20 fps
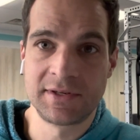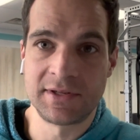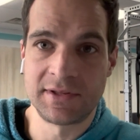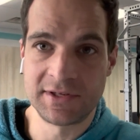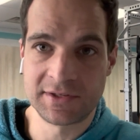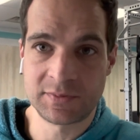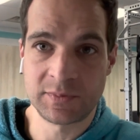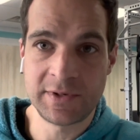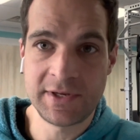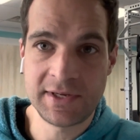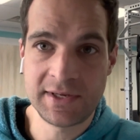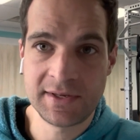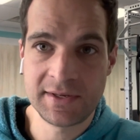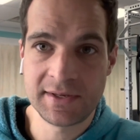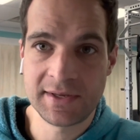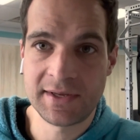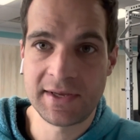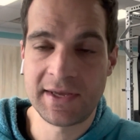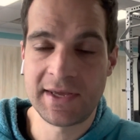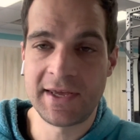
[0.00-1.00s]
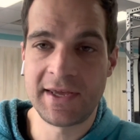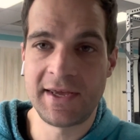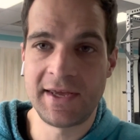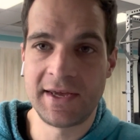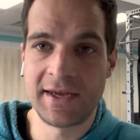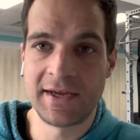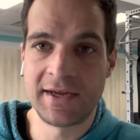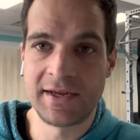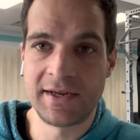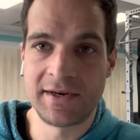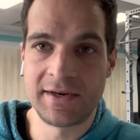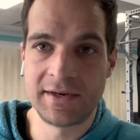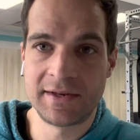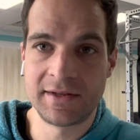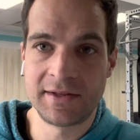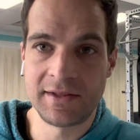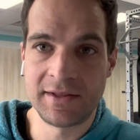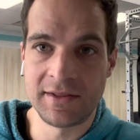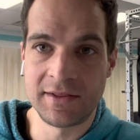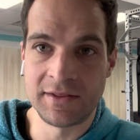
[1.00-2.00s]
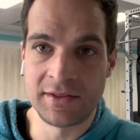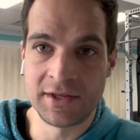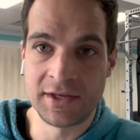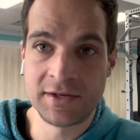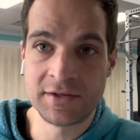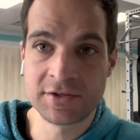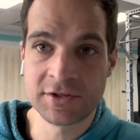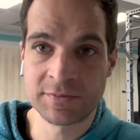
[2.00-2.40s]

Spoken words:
this week, and then